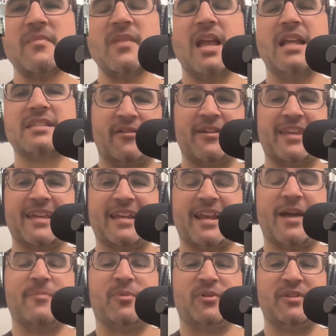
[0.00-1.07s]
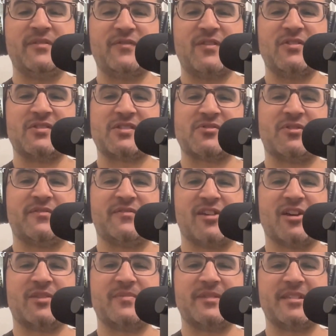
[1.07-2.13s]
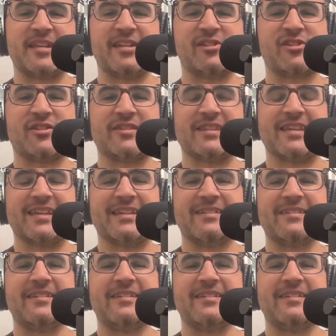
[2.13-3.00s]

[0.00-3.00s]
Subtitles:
And so again, I believe there's sort of documentation that